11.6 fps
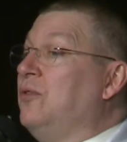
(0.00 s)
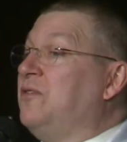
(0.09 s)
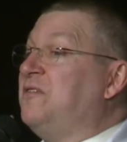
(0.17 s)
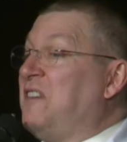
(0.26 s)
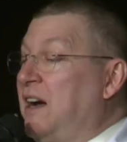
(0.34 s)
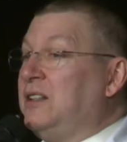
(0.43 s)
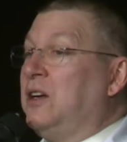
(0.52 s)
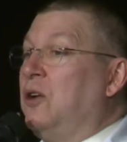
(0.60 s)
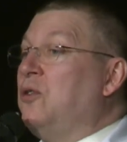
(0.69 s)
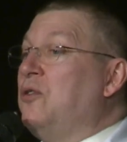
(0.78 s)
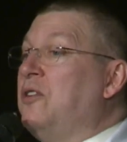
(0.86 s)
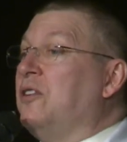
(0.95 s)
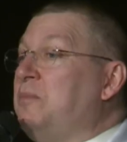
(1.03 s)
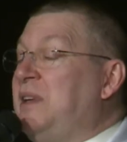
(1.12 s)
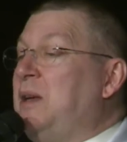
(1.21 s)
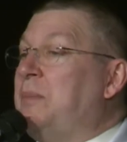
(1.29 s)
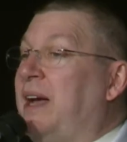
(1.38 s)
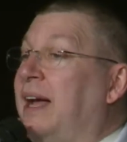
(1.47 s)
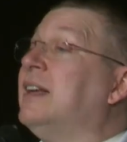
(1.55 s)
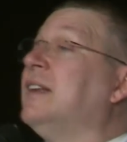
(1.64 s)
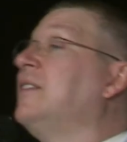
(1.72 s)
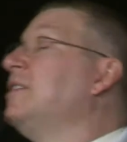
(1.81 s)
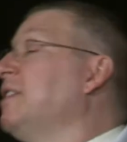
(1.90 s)
follow me
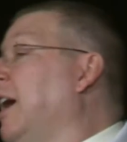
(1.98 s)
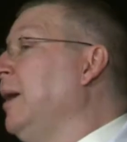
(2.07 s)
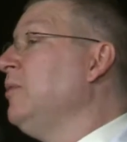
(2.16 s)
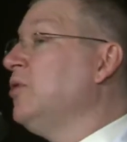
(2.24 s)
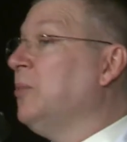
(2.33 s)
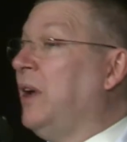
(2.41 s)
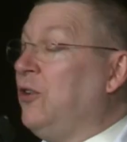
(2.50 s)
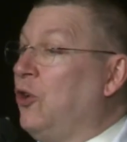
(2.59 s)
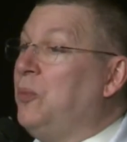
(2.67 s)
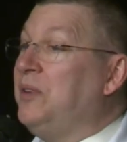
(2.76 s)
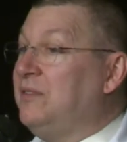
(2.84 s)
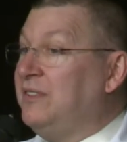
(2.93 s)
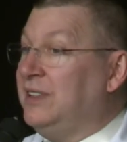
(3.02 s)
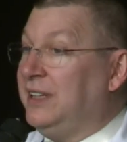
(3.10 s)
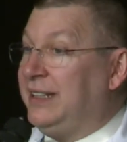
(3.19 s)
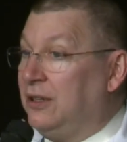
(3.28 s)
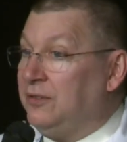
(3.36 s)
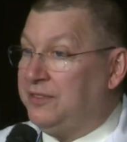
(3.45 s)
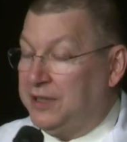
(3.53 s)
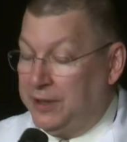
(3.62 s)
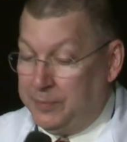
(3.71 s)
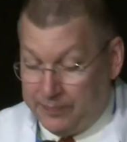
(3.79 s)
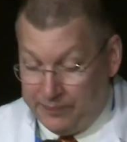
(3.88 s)
back at the time to my home in Philadelphia